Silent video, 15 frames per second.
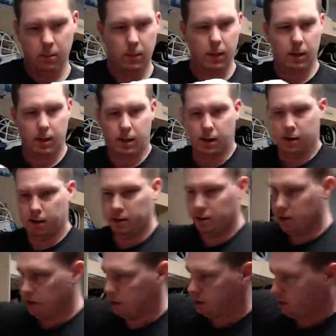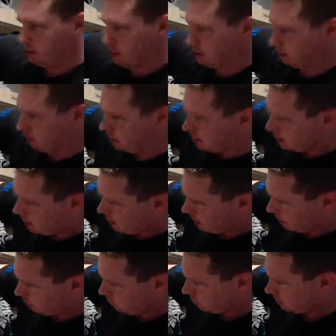Kind of let you guys see too. I don't
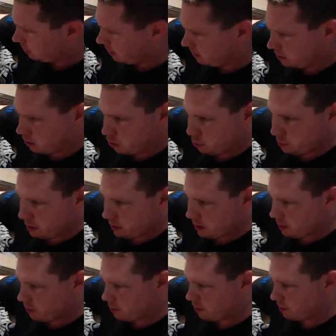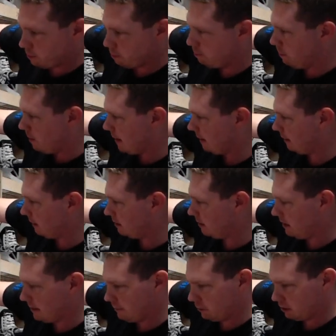really see too many other, at least
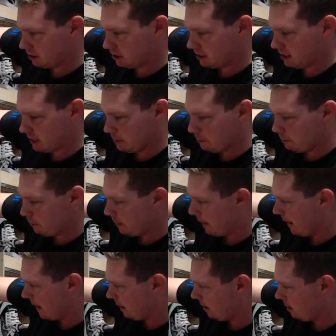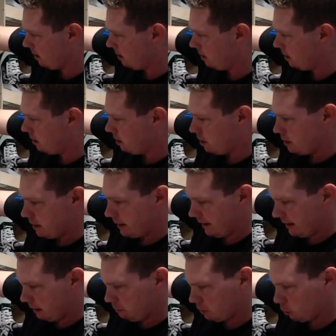differences in the back, and
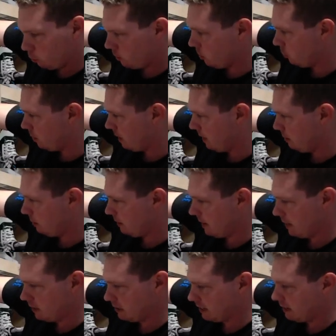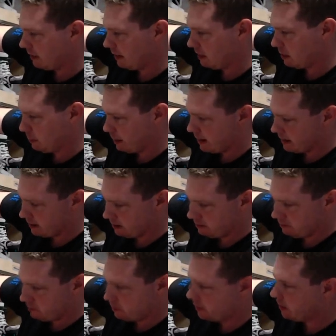I'm totally okay with that because I like the back of
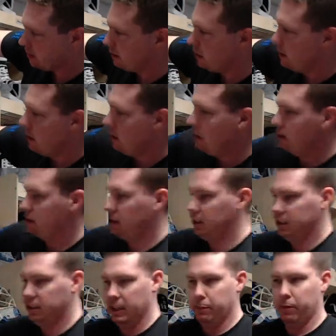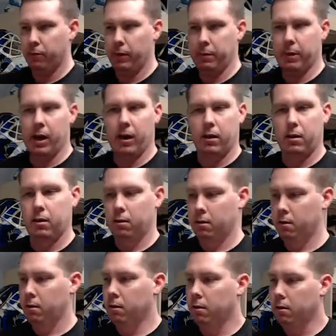uh, CCM and Reebok
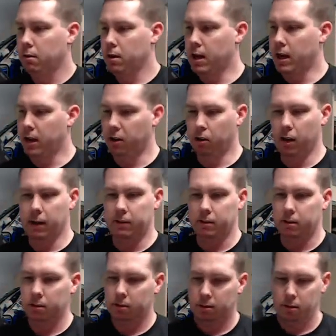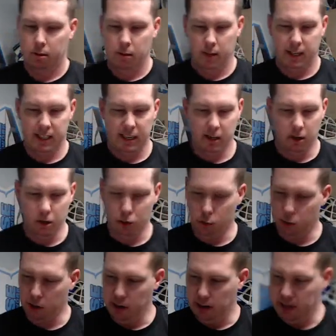uh, gloves. They tend to look
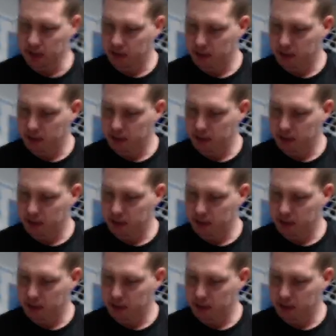really nice.